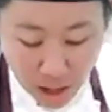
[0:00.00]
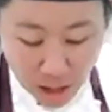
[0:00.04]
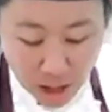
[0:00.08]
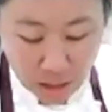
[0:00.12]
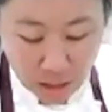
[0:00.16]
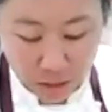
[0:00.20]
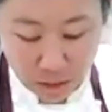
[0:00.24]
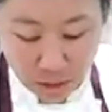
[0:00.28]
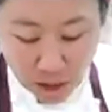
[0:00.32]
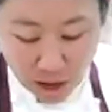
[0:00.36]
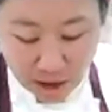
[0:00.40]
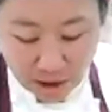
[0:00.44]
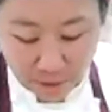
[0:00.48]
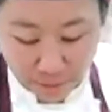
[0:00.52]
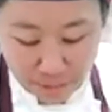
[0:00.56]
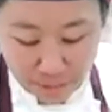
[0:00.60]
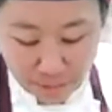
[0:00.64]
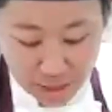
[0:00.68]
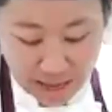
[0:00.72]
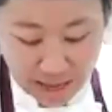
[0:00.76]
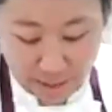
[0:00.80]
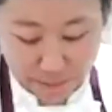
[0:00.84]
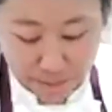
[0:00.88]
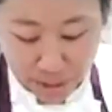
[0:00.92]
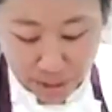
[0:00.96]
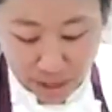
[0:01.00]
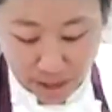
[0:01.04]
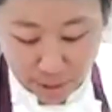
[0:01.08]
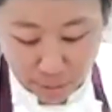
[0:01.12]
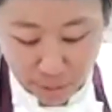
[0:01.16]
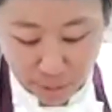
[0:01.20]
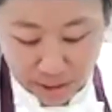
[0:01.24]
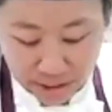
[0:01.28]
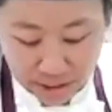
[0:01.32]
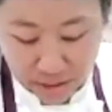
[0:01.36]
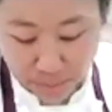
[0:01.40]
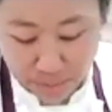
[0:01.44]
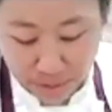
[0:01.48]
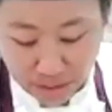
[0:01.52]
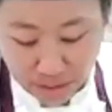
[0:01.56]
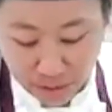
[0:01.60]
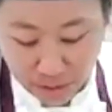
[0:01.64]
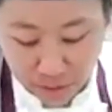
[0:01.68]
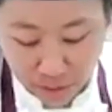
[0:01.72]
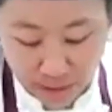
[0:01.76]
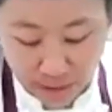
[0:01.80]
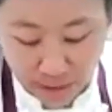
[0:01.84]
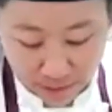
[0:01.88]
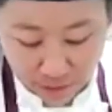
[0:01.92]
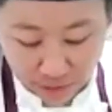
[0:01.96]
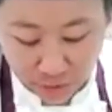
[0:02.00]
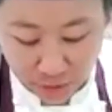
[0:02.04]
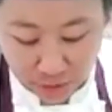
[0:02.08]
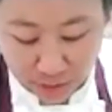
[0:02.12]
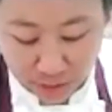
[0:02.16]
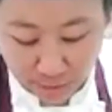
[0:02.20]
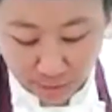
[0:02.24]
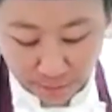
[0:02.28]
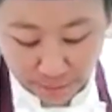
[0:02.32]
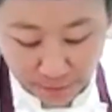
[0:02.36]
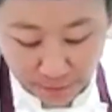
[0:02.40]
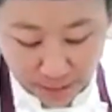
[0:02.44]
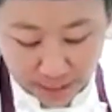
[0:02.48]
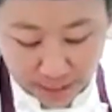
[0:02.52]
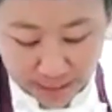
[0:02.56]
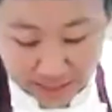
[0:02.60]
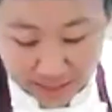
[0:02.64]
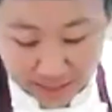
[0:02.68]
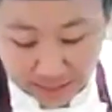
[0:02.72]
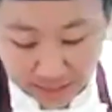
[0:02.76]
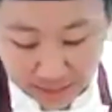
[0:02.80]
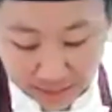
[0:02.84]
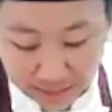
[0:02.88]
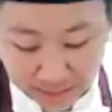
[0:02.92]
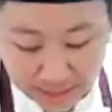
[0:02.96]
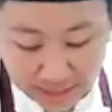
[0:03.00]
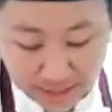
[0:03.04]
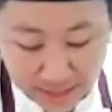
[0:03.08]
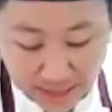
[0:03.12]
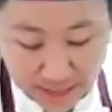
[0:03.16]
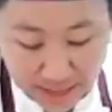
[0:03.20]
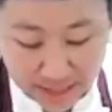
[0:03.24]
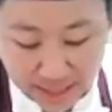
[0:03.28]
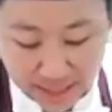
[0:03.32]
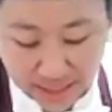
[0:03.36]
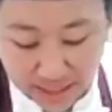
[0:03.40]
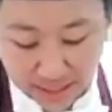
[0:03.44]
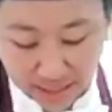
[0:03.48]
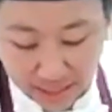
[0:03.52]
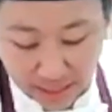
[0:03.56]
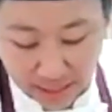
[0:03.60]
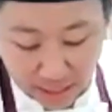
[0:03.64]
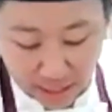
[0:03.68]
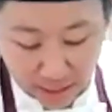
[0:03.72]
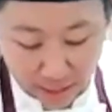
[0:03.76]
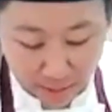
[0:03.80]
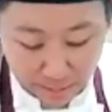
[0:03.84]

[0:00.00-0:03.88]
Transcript: A lot of pecan pie recipes, you're actually going to find, say,